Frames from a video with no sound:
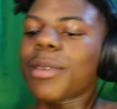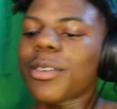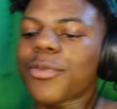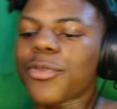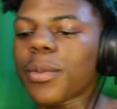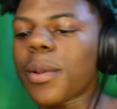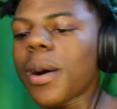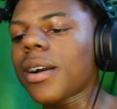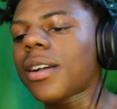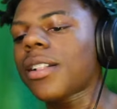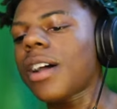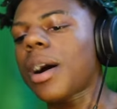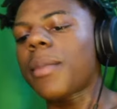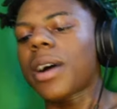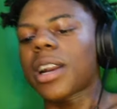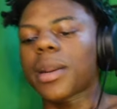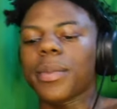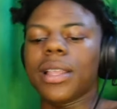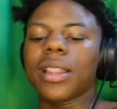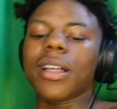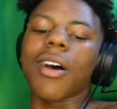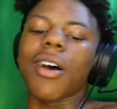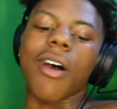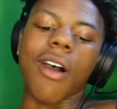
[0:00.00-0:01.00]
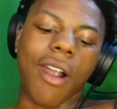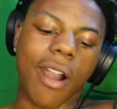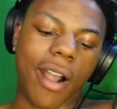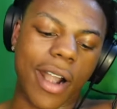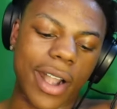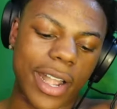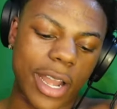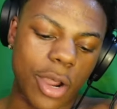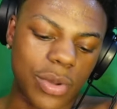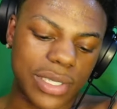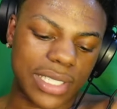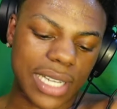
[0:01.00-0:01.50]
Football Club, I'm about to be low. alright,
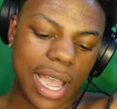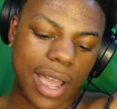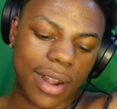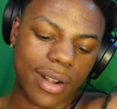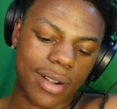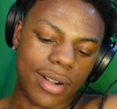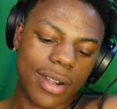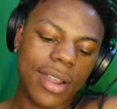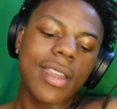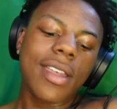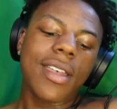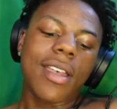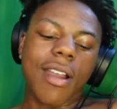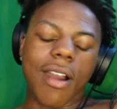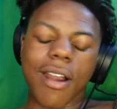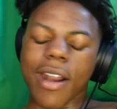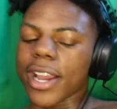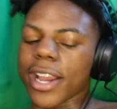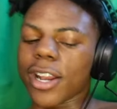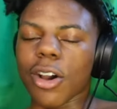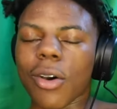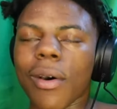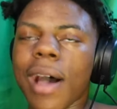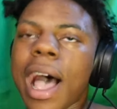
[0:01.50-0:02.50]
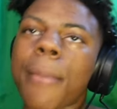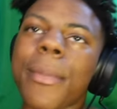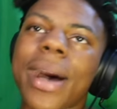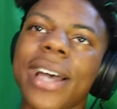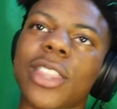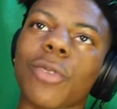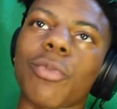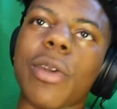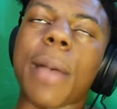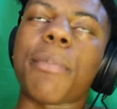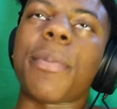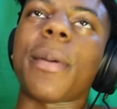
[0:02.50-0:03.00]
it was honor. Alright, you know what? I'm about to
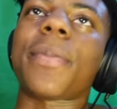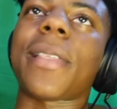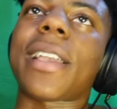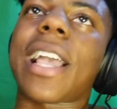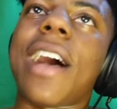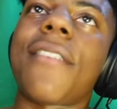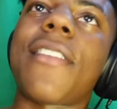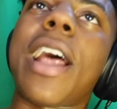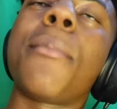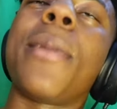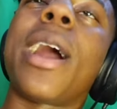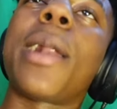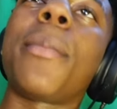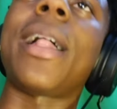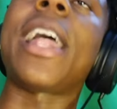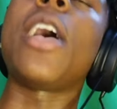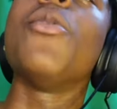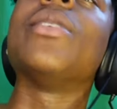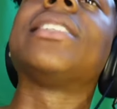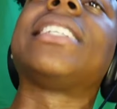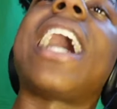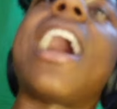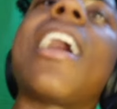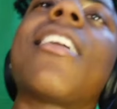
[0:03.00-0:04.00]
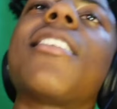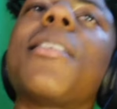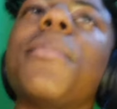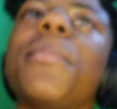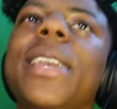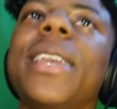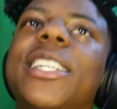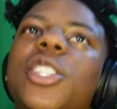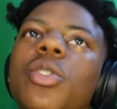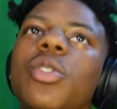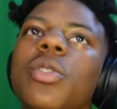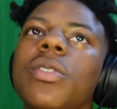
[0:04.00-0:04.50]
wrap up the camera. I'm about to be it was honor to
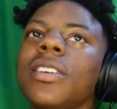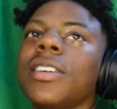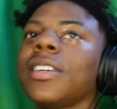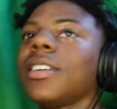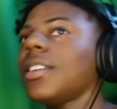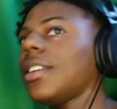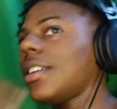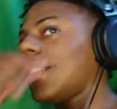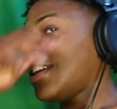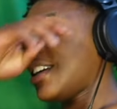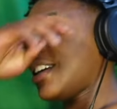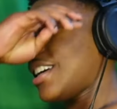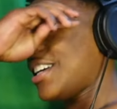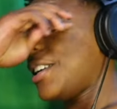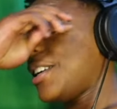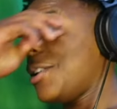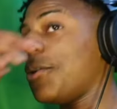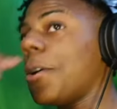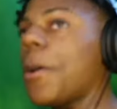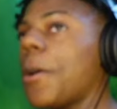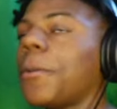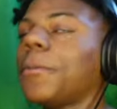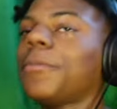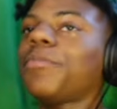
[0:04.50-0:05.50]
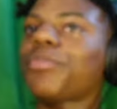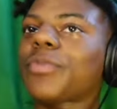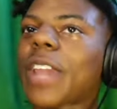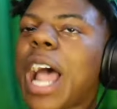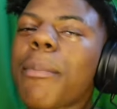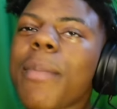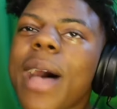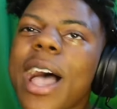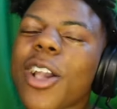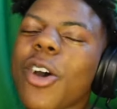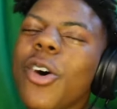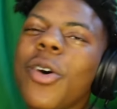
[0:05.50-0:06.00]
meet you. You know, I'm
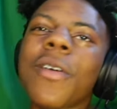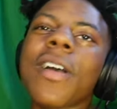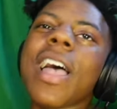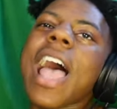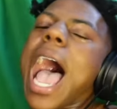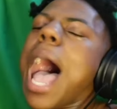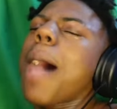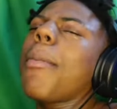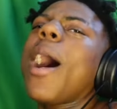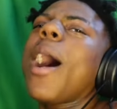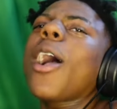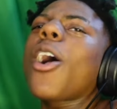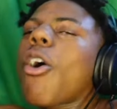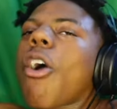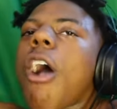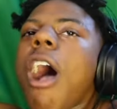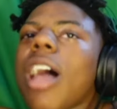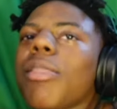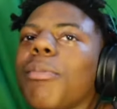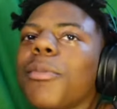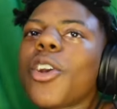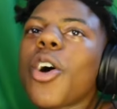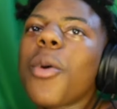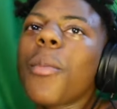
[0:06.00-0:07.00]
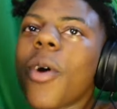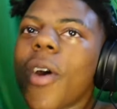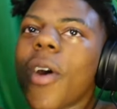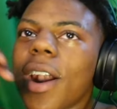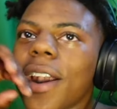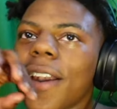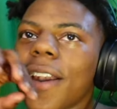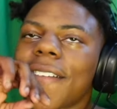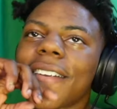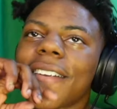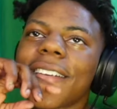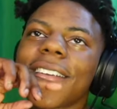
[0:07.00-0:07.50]
not gonna I'm not gonna call him no more.
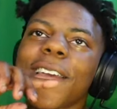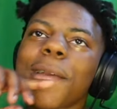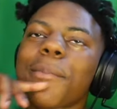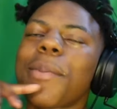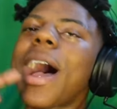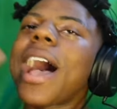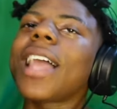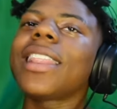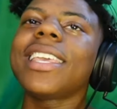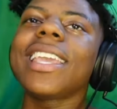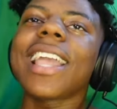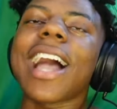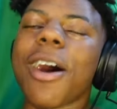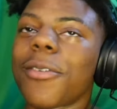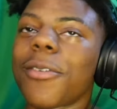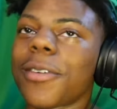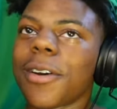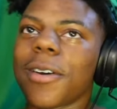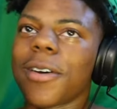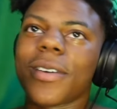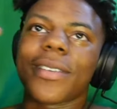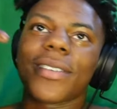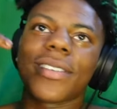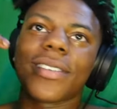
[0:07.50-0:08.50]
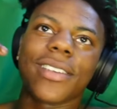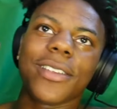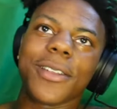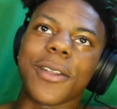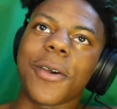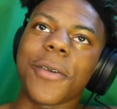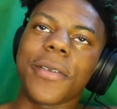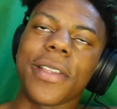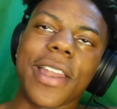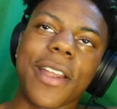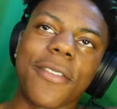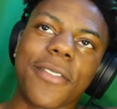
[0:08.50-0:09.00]
Probably, I don't know. You know,
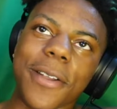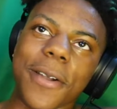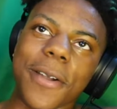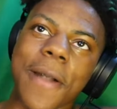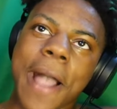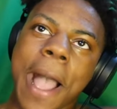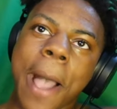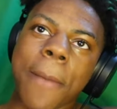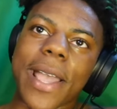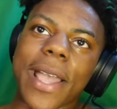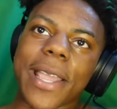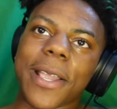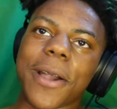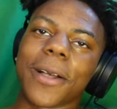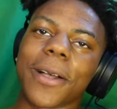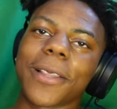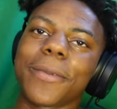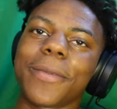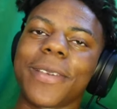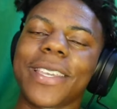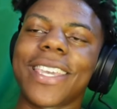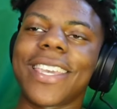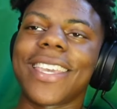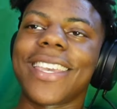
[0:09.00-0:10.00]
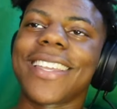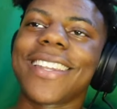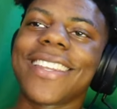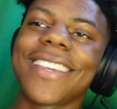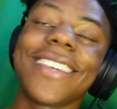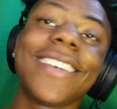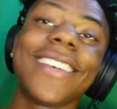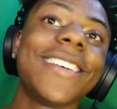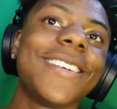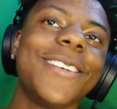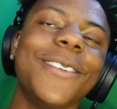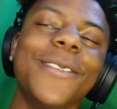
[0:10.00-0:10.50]
you never know. I might call him again.
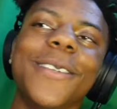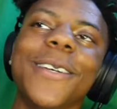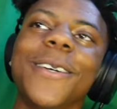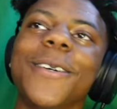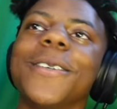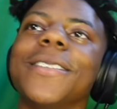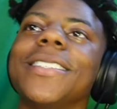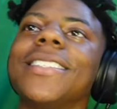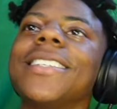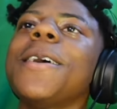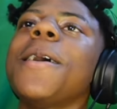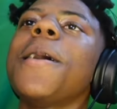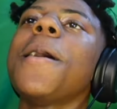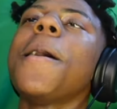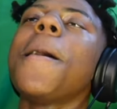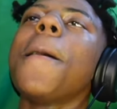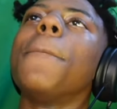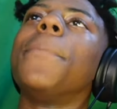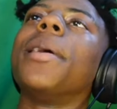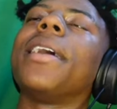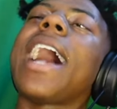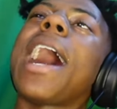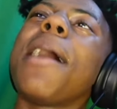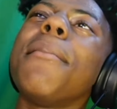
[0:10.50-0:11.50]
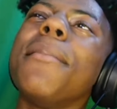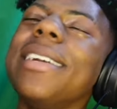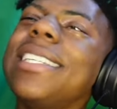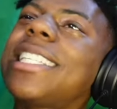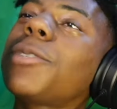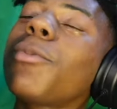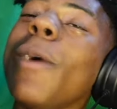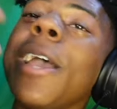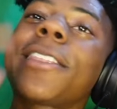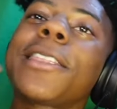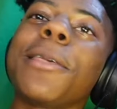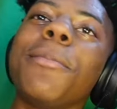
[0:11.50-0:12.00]
Who knows? But I'm gonna just
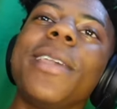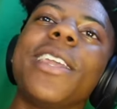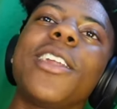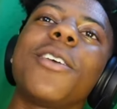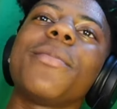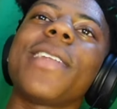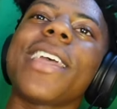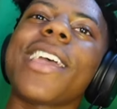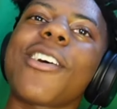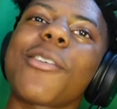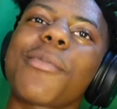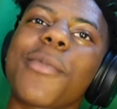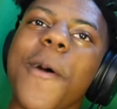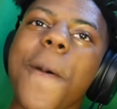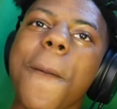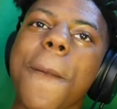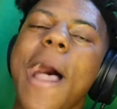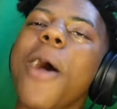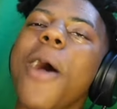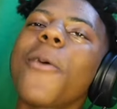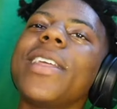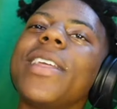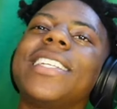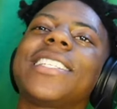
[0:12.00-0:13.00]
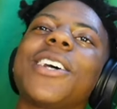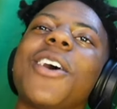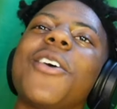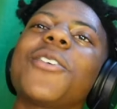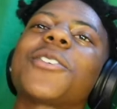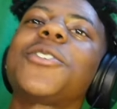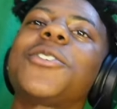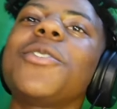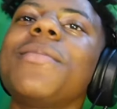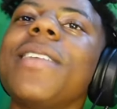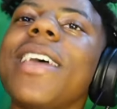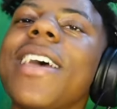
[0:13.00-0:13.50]
wait to meet him now, bro. I already talked
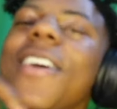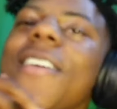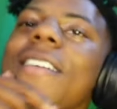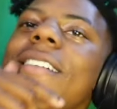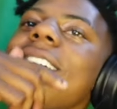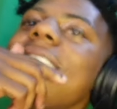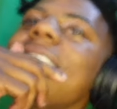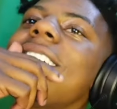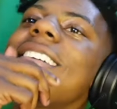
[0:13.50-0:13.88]
to him now.